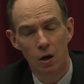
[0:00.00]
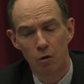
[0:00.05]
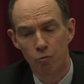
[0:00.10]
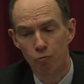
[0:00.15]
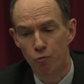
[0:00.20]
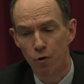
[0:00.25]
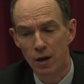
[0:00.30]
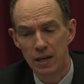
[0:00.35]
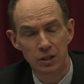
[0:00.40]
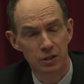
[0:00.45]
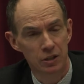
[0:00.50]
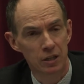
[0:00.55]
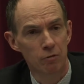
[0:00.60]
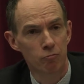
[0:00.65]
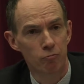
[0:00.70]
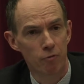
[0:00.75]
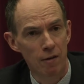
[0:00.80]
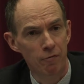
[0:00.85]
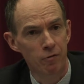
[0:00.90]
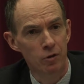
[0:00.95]
raising
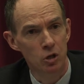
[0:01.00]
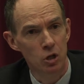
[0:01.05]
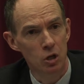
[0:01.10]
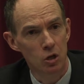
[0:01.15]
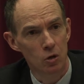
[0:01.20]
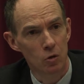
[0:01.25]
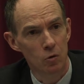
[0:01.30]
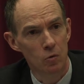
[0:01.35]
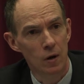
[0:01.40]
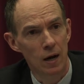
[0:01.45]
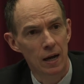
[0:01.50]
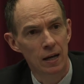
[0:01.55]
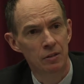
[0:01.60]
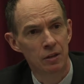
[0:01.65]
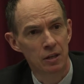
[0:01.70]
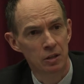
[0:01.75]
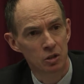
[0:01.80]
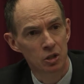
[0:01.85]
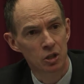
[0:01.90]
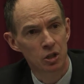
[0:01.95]
revenue and
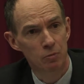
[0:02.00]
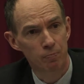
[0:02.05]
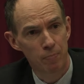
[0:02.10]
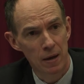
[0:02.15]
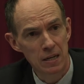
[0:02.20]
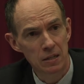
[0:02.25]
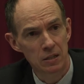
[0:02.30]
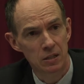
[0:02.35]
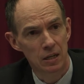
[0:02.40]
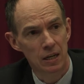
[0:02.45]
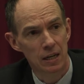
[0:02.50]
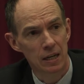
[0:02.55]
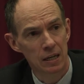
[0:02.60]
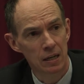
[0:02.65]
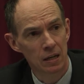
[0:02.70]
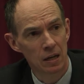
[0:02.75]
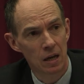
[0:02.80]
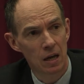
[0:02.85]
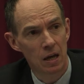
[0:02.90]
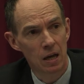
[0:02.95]
then spending,
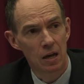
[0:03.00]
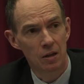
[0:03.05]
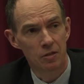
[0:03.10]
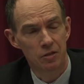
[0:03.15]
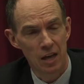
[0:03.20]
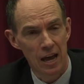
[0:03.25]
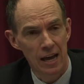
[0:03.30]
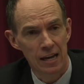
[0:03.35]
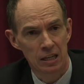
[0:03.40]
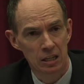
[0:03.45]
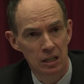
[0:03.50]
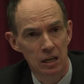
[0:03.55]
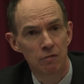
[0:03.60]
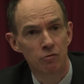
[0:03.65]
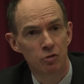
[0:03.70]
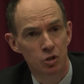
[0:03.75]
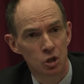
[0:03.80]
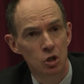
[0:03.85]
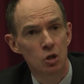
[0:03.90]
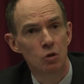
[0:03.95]
that
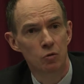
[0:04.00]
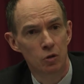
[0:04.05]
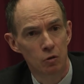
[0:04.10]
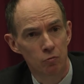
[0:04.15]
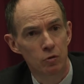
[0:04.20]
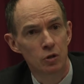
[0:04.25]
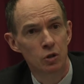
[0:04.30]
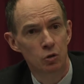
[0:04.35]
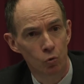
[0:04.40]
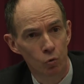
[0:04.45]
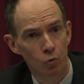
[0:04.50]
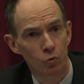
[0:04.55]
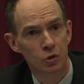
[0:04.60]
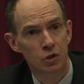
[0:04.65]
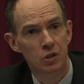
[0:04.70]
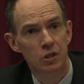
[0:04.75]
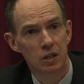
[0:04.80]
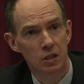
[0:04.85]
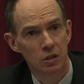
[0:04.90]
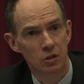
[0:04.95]
gives you the
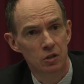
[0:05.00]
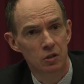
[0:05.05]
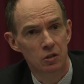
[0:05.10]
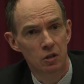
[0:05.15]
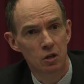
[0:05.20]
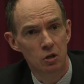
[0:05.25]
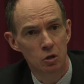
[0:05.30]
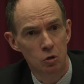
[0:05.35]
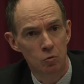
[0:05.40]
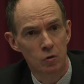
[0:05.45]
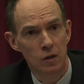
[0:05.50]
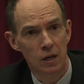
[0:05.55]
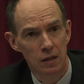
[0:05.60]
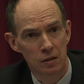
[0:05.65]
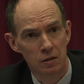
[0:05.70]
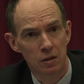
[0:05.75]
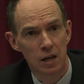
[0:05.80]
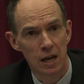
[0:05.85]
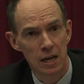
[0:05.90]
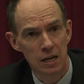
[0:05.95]
resources that you
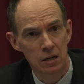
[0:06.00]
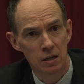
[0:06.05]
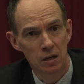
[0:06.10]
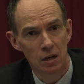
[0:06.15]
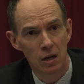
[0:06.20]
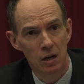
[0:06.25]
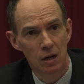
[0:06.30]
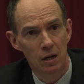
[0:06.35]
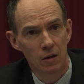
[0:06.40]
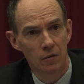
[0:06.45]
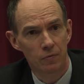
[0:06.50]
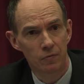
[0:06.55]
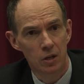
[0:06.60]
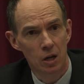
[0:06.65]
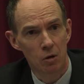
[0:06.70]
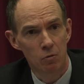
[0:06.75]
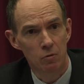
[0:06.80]
can then, you know,